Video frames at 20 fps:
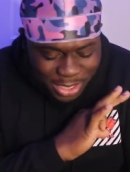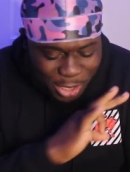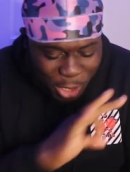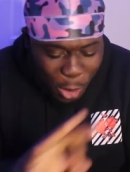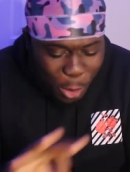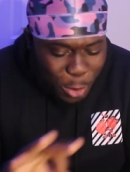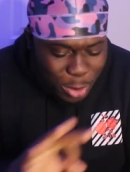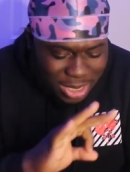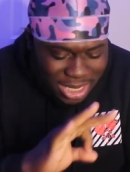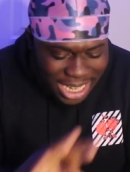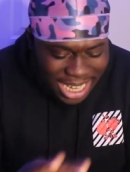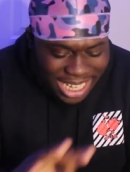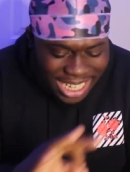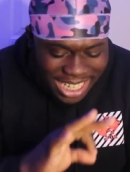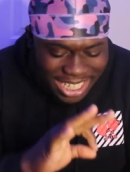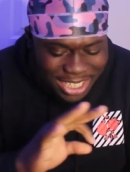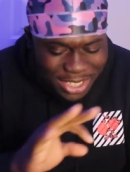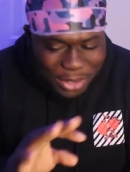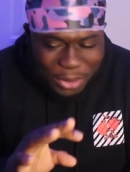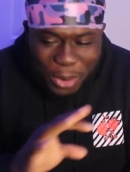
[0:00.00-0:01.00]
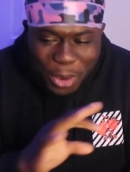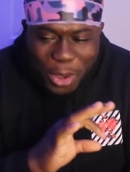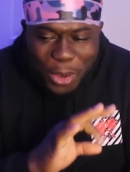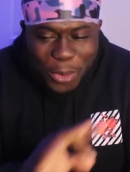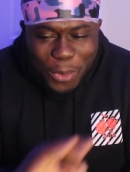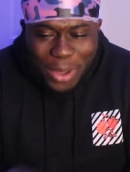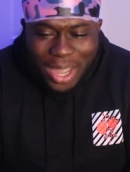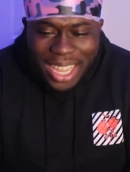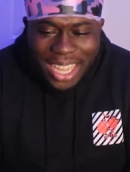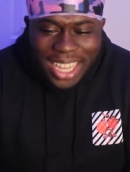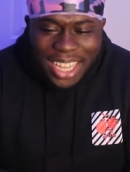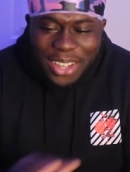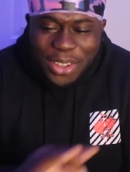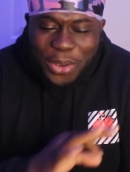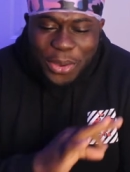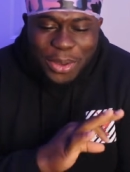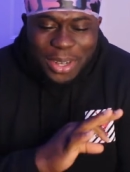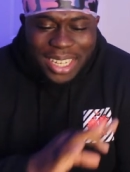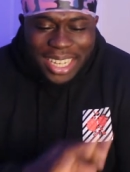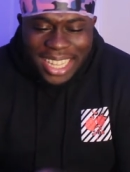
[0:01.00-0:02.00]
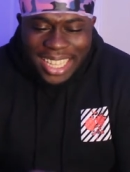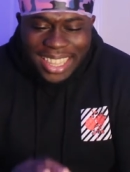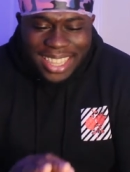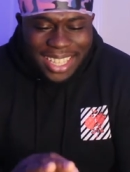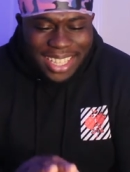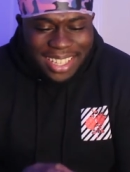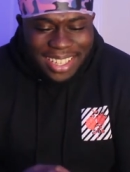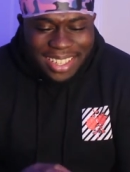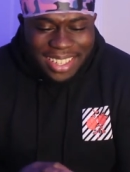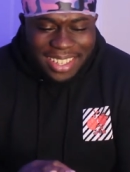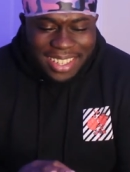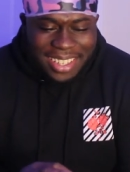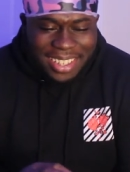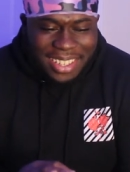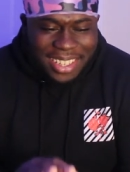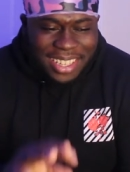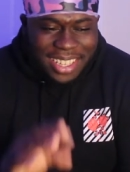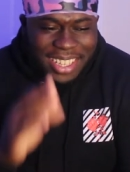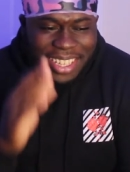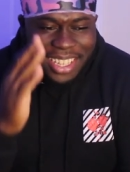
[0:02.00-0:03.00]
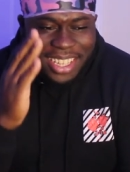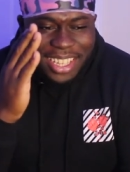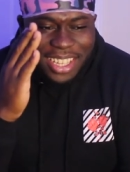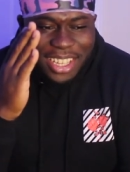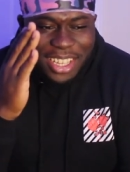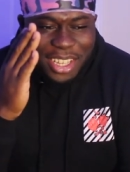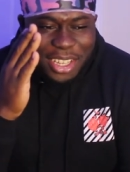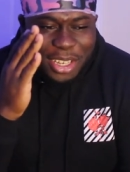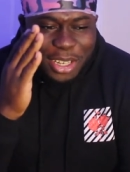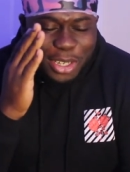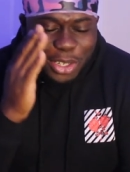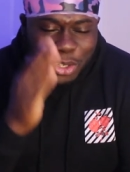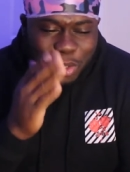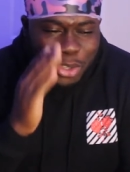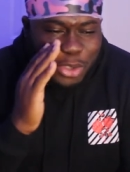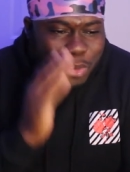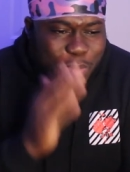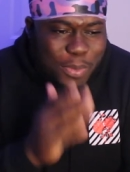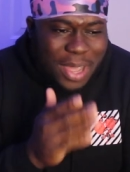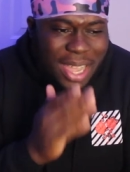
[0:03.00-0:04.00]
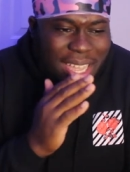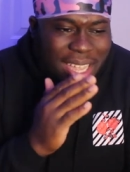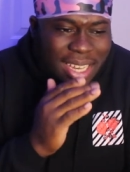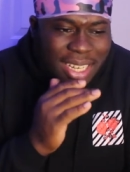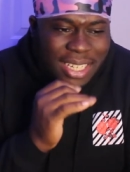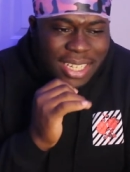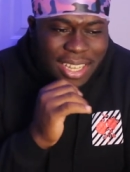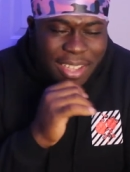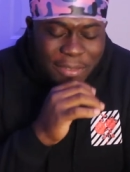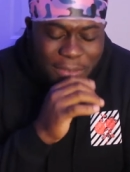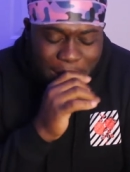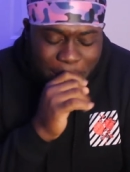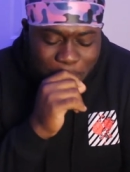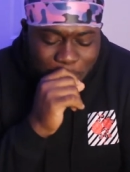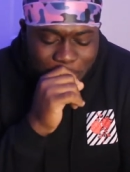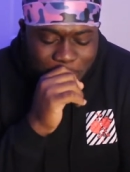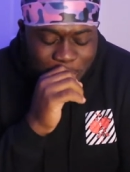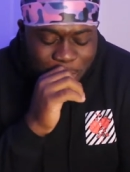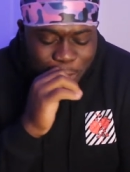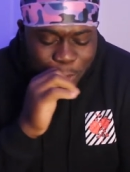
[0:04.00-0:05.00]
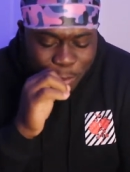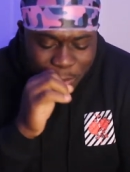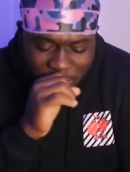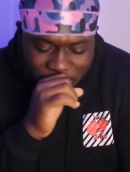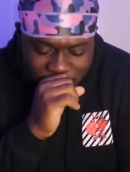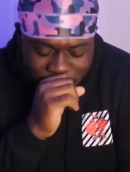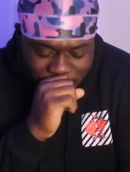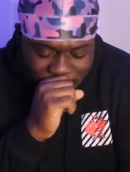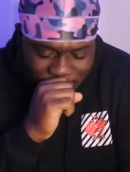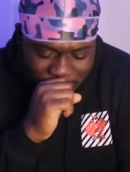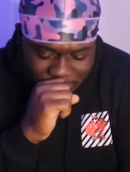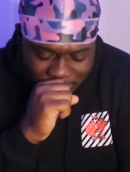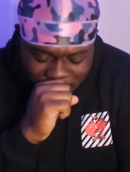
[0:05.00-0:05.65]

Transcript: Don't take this the wrong way or nothing. Do you mind if I borrow your piss?